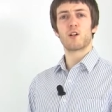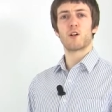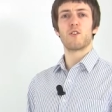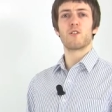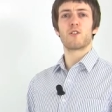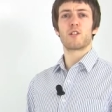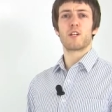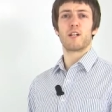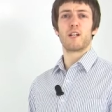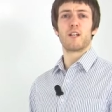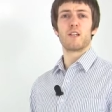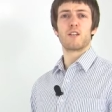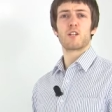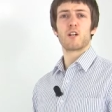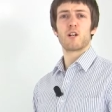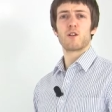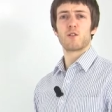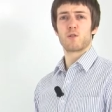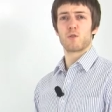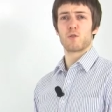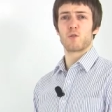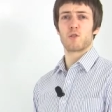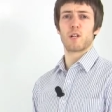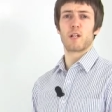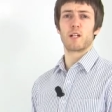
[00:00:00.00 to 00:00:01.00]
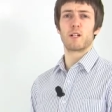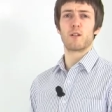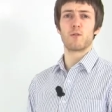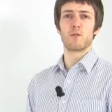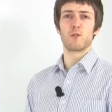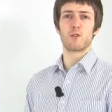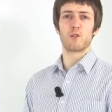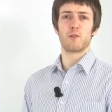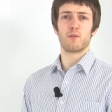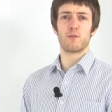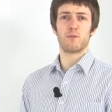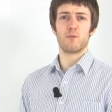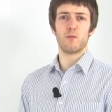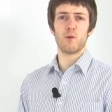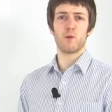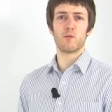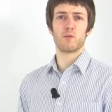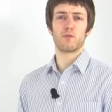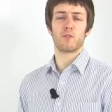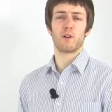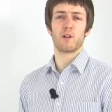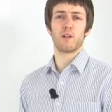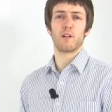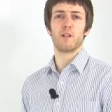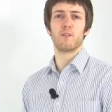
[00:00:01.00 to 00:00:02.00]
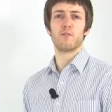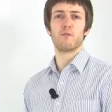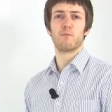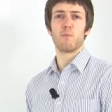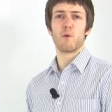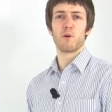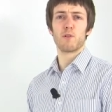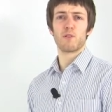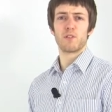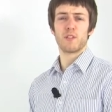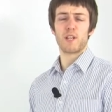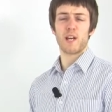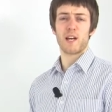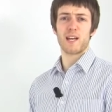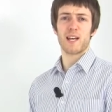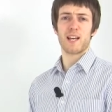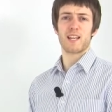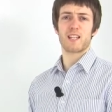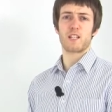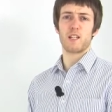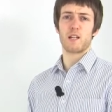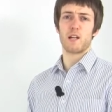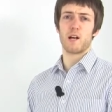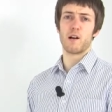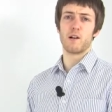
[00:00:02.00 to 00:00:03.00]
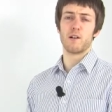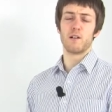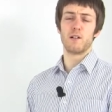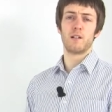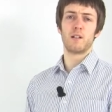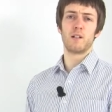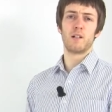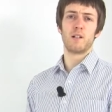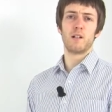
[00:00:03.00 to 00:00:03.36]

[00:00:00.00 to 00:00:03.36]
content and social signals at the forefront of modern day SEO,